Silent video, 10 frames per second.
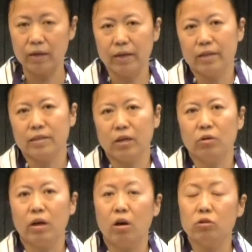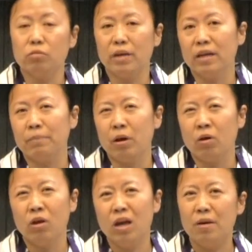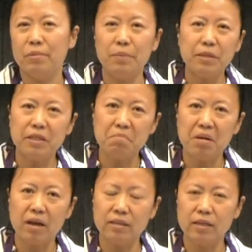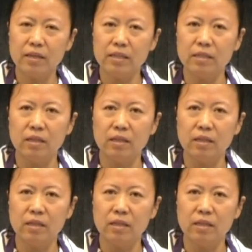Like I said, you can also make about maybe 10 pounds at least.